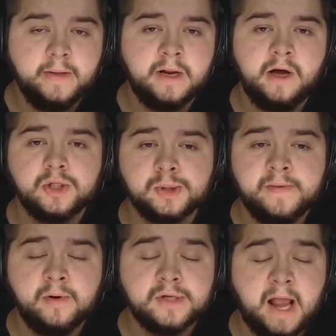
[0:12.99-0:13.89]
The last
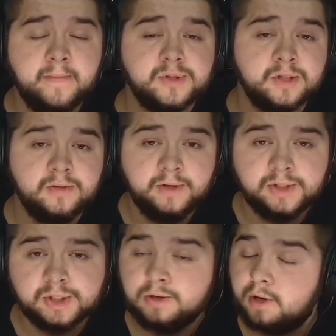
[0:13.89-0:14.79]
rebuild, absolutely,
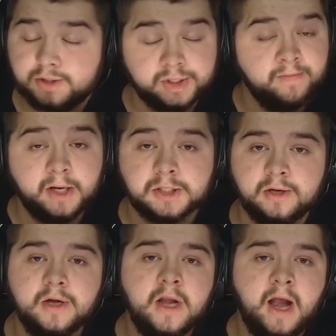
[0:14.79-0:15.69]
you guys smashed it,